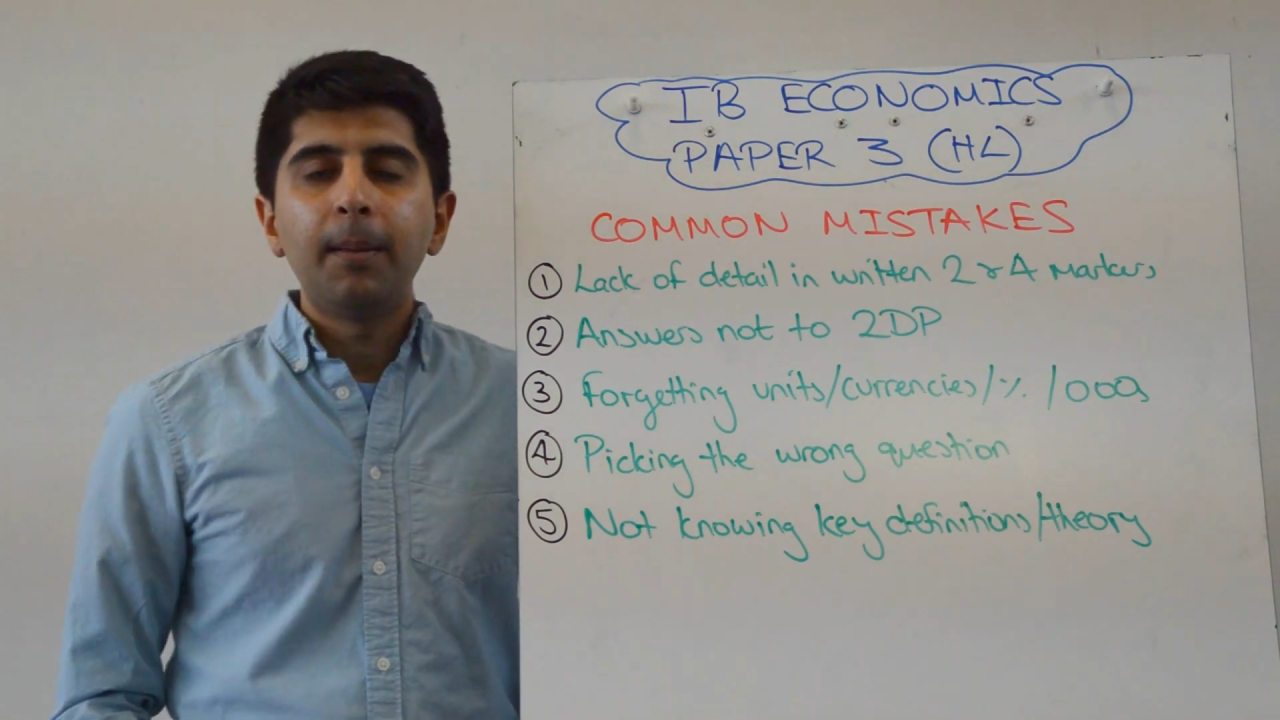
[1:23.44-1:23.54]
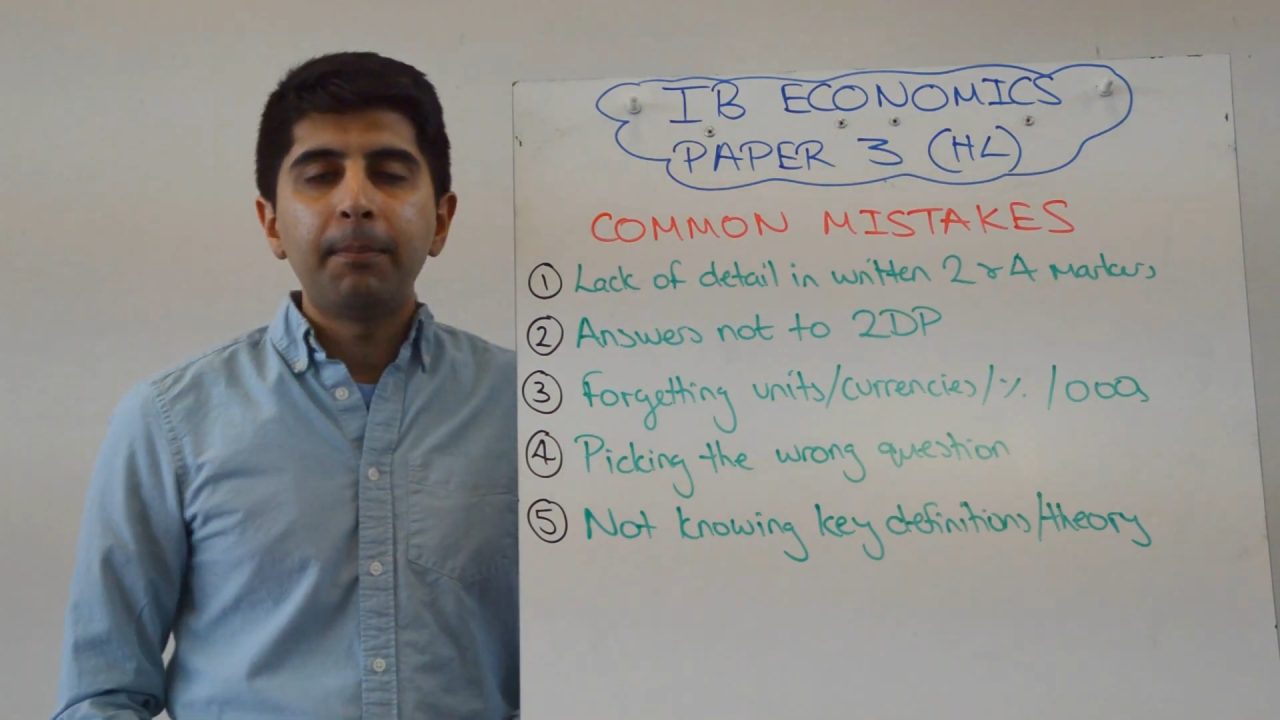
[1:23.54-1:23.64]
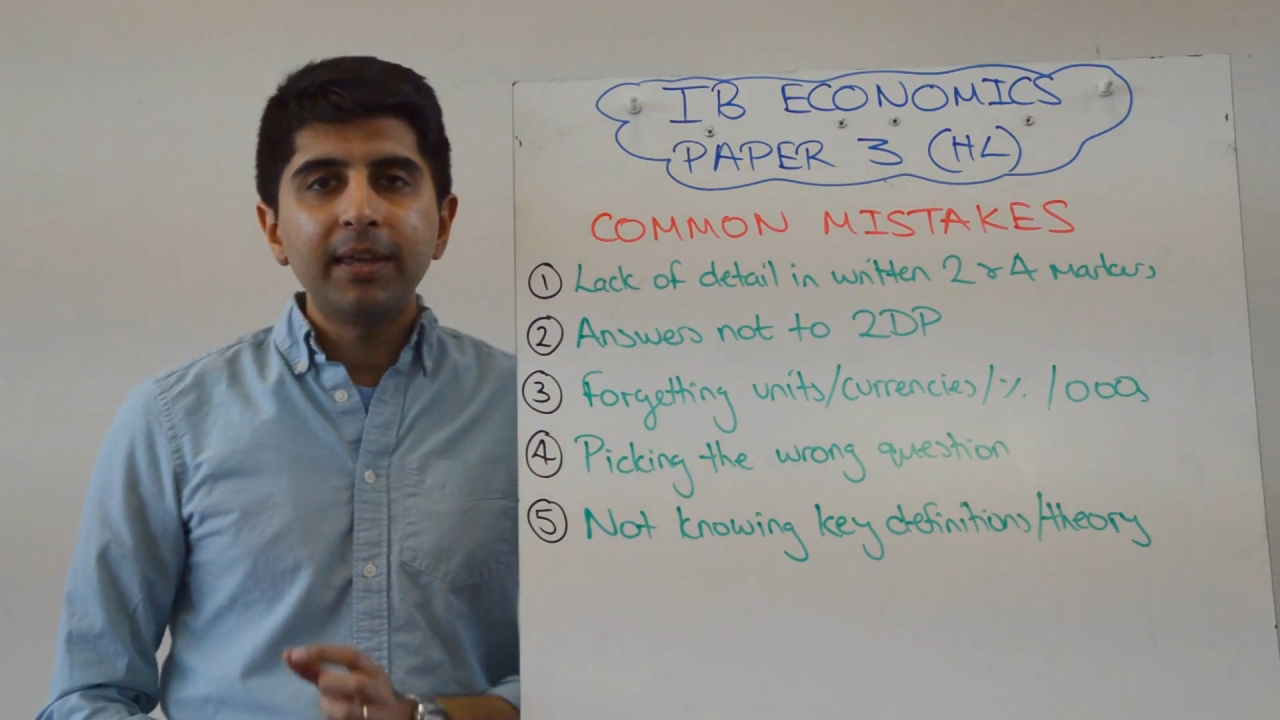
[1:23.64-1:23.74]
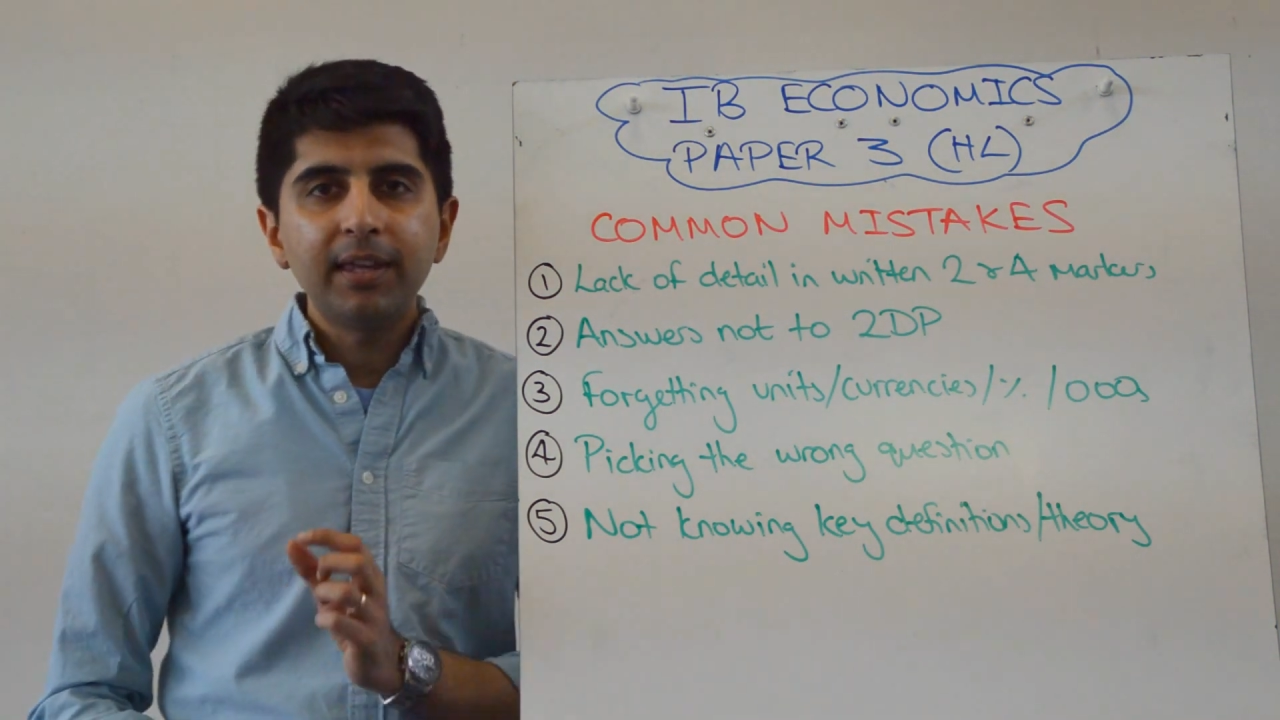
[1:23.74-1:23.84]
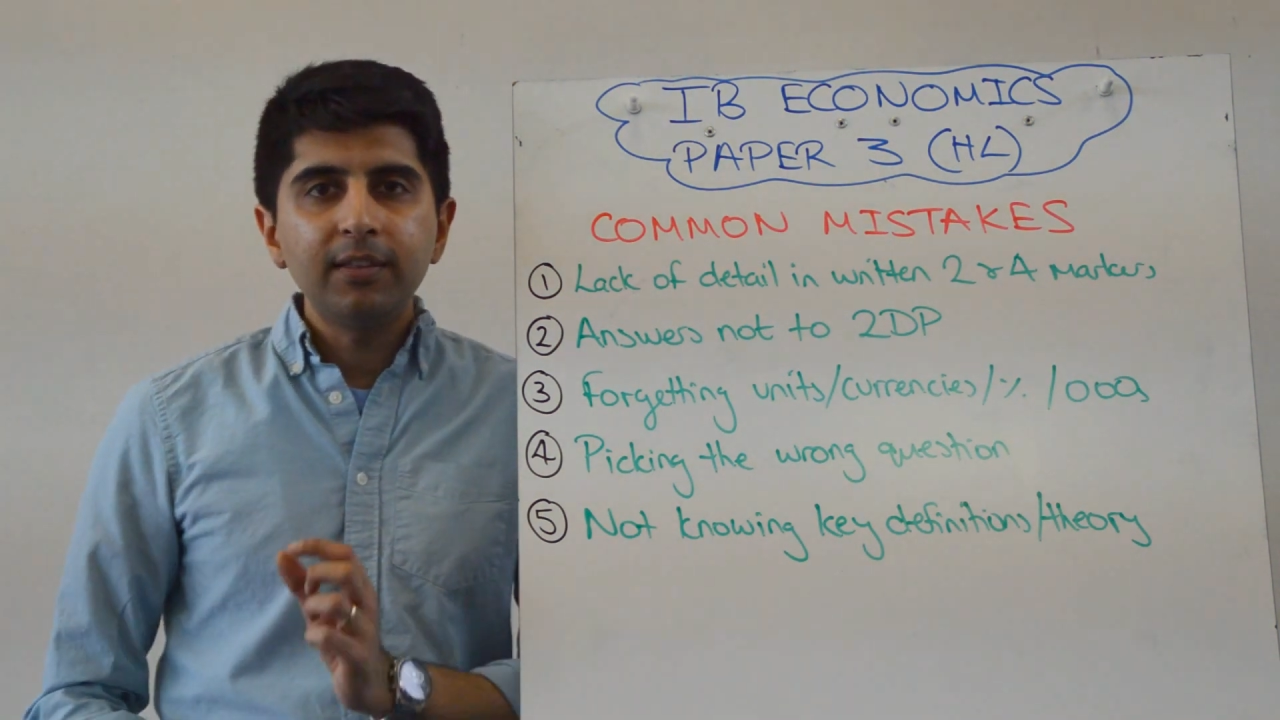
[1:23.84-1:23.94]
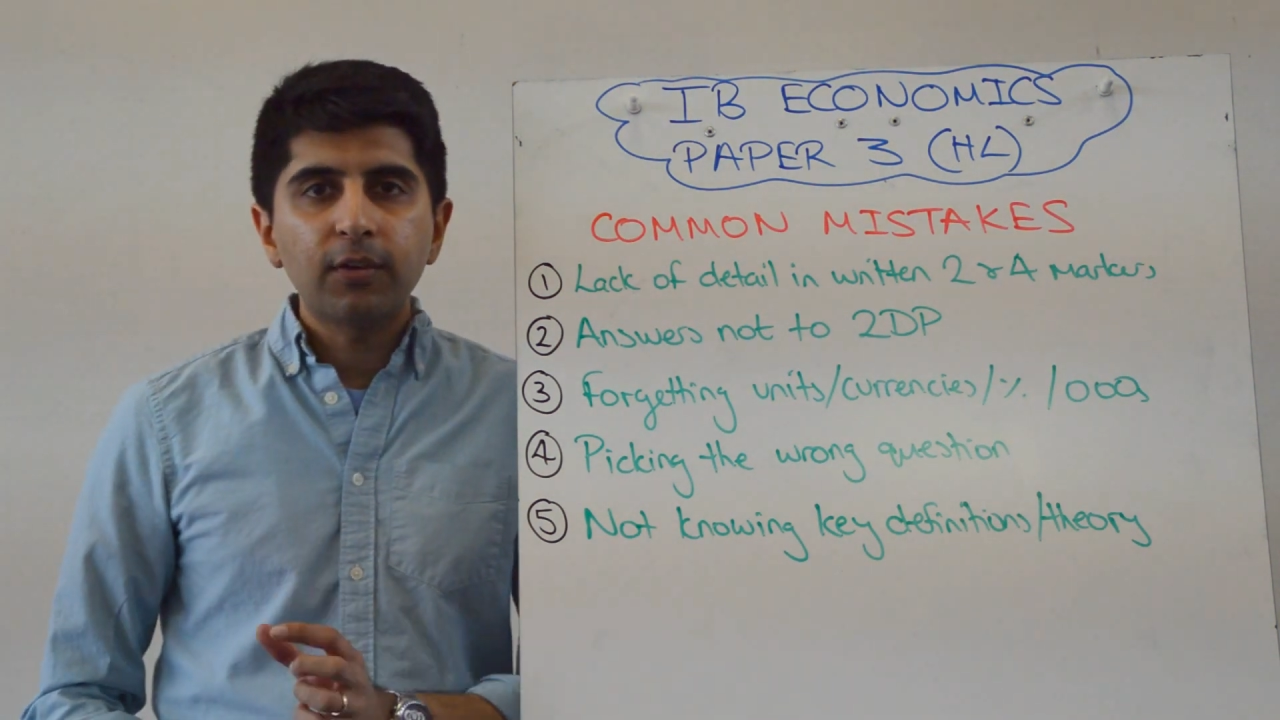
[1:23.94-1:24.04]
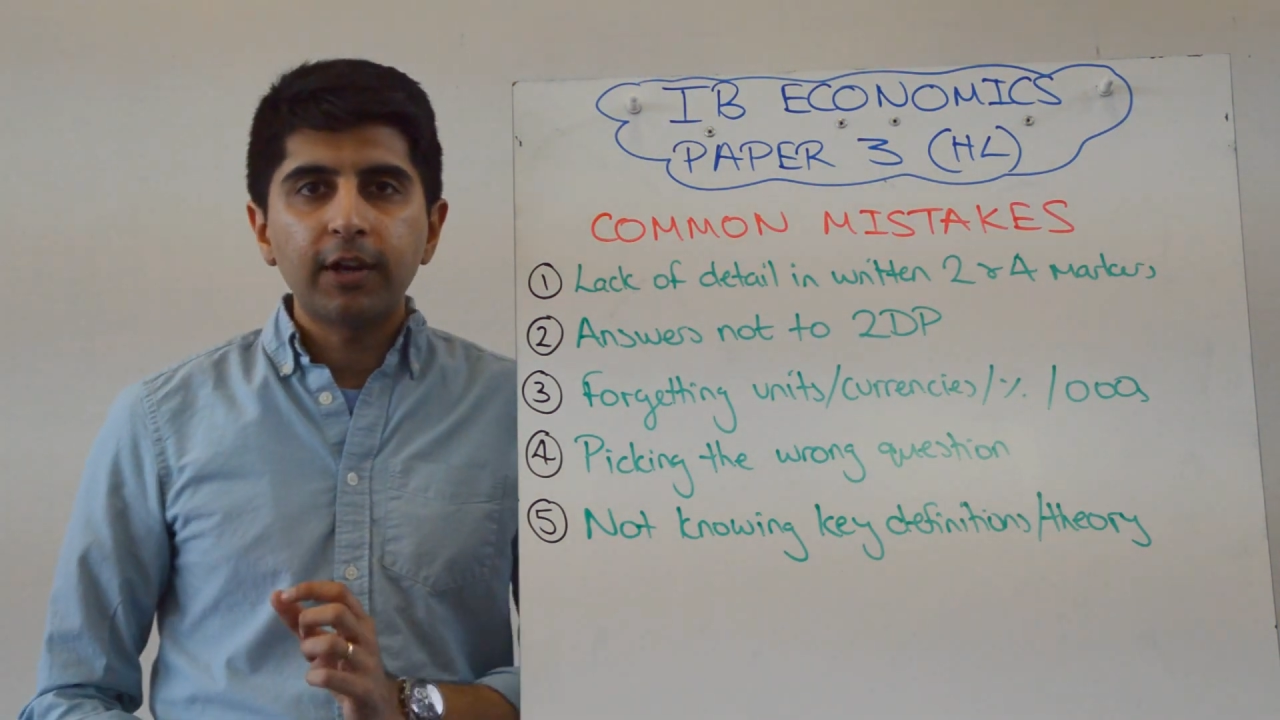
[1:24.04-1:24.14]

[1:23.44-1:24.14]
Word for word: Picking the